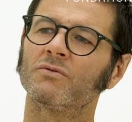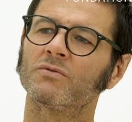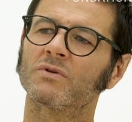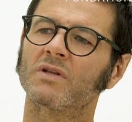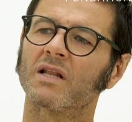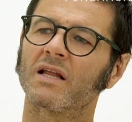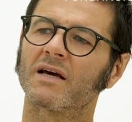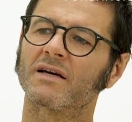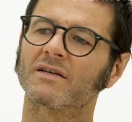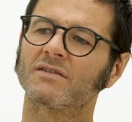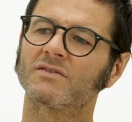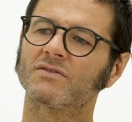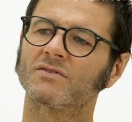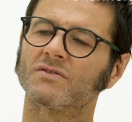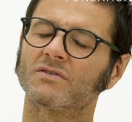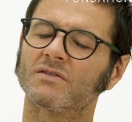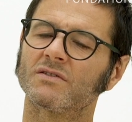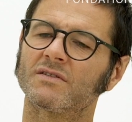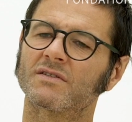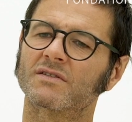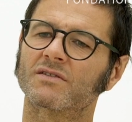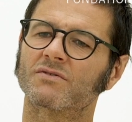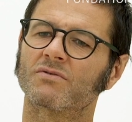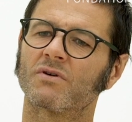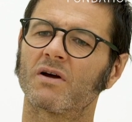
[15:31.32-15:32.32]
like to
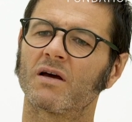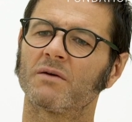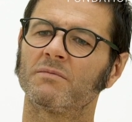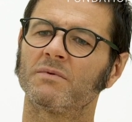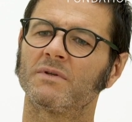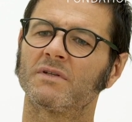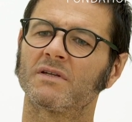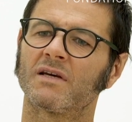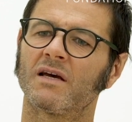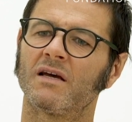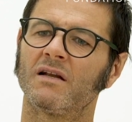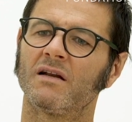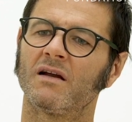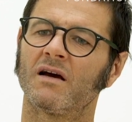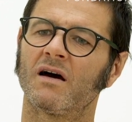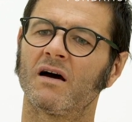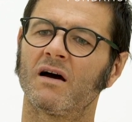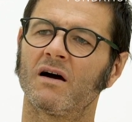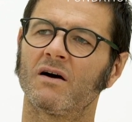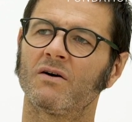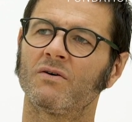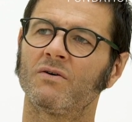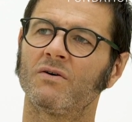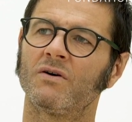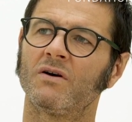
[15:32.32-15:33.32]
describe it
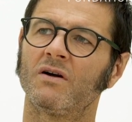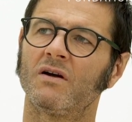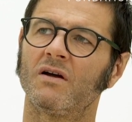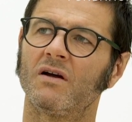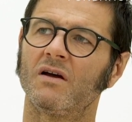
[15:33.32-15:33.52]
anyhow,